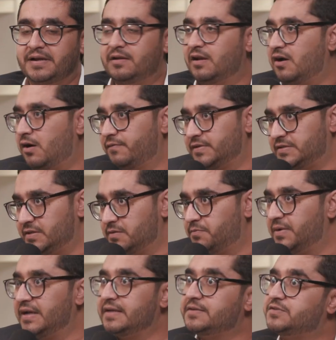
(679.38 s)
But obviously, the
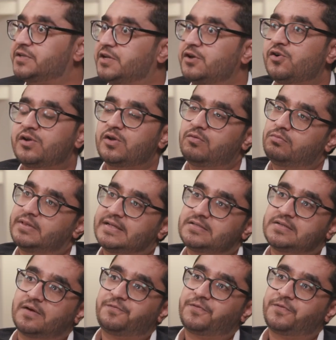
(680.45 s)
building security, that's our